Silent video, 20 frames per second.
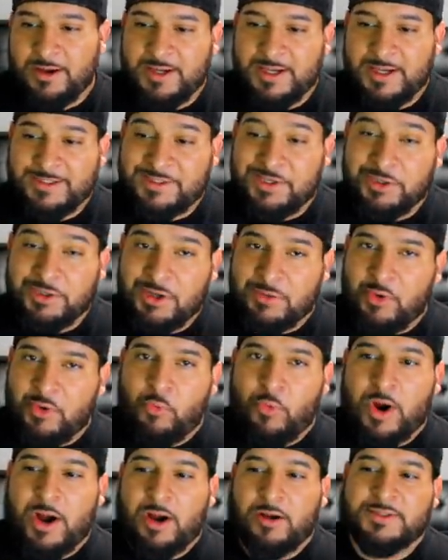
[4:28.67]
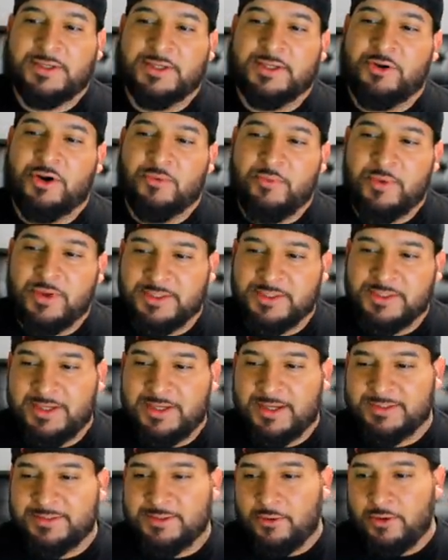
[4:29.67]
It took him a while to get open because he
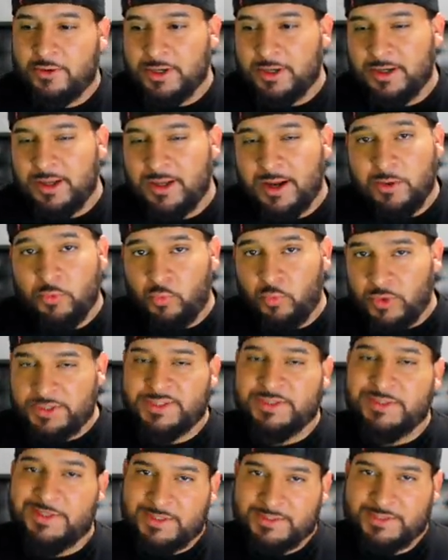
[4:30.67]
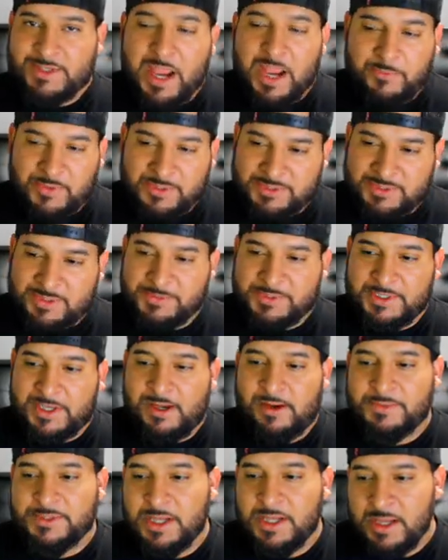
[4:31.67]
got stuck on a line, which does happen
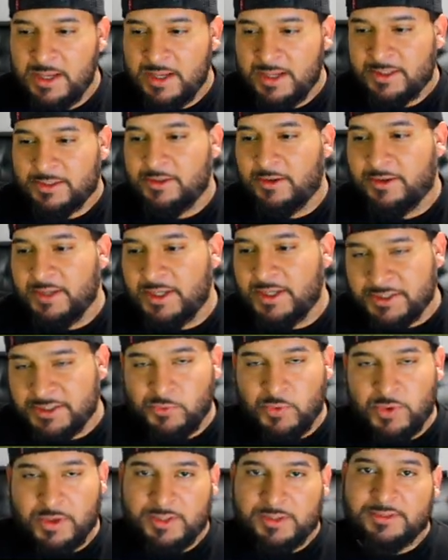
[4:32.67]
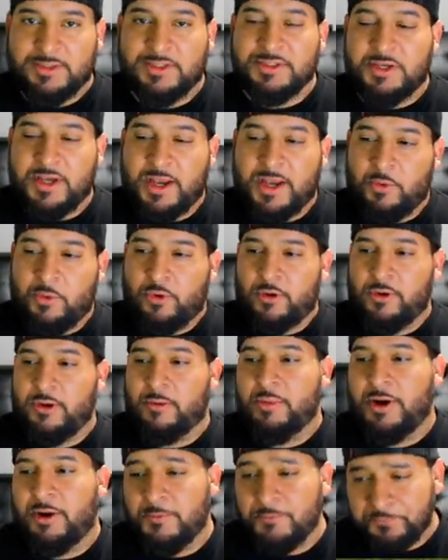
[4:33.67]
sometimes. So that's just one of the things you got to worry
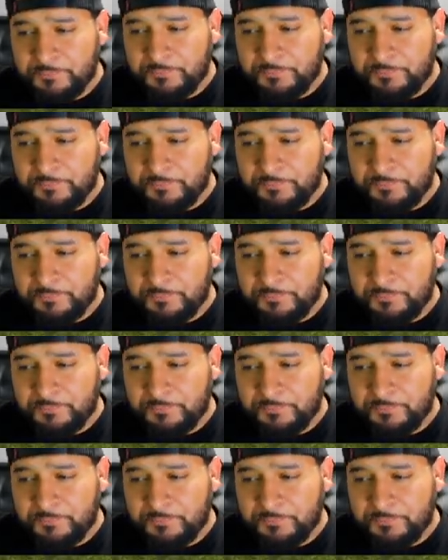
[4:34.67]
about.